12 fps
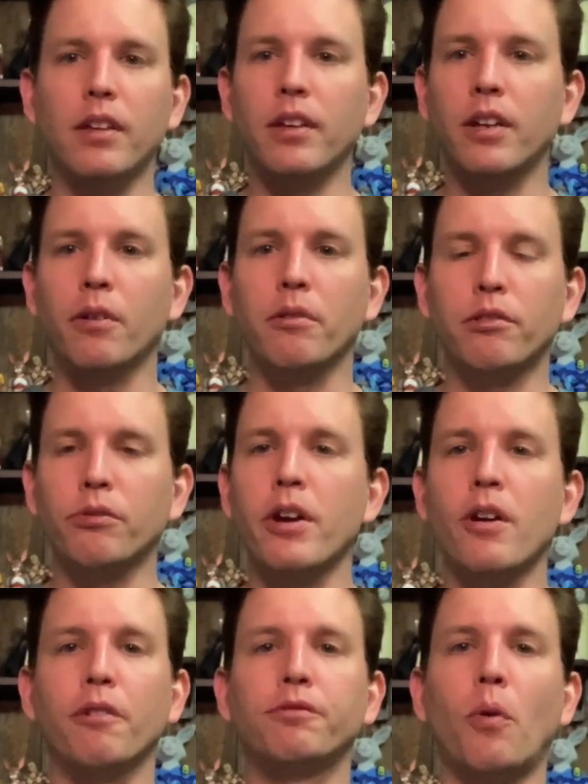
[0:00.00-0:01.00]

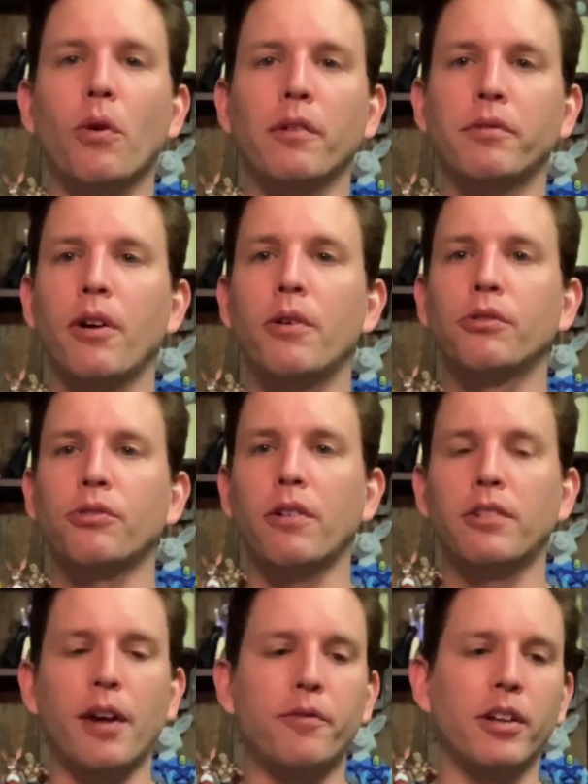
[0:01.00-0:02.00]
3 or 4 of those are
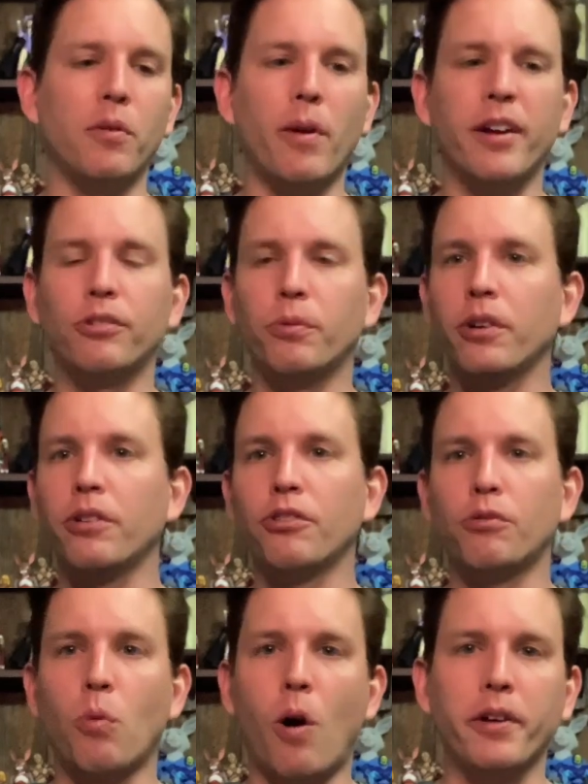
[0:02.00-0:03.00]
definitely ones where you're
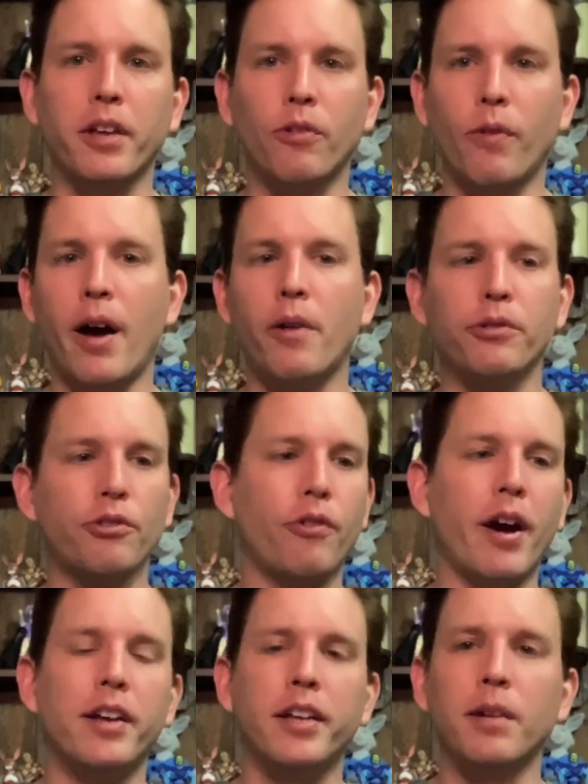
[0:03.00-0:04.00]
just walking around or
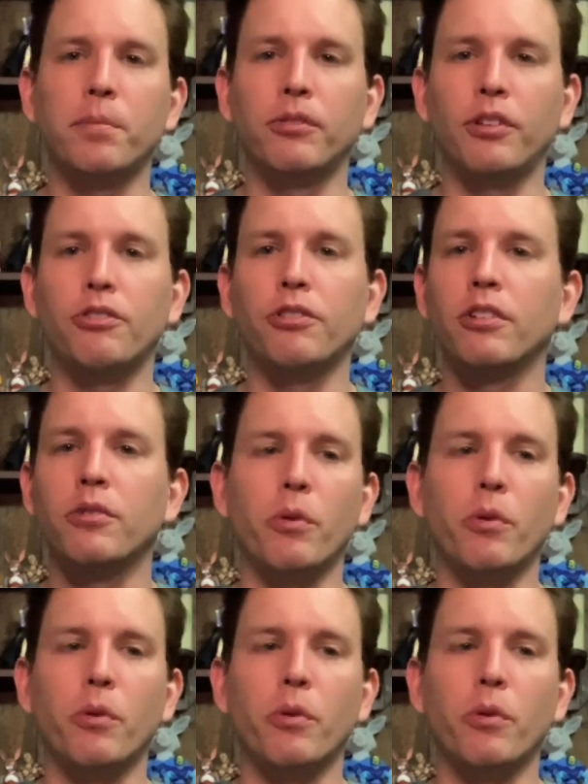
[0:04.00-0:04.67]
trying to get positioned,